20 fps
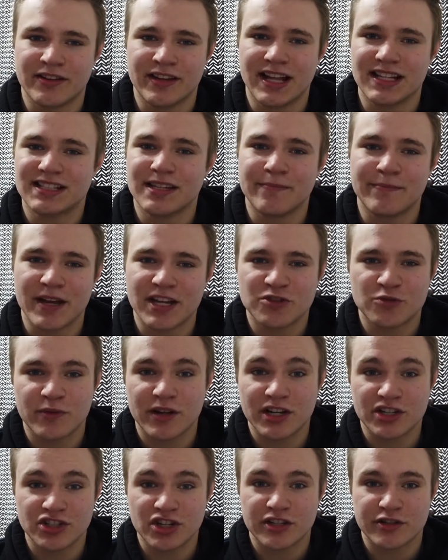and that's the best
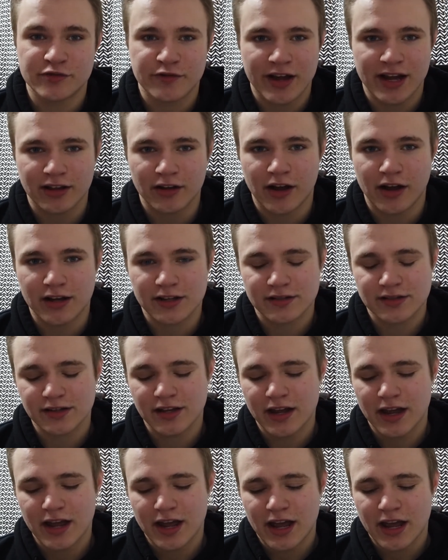way to judge fat loss.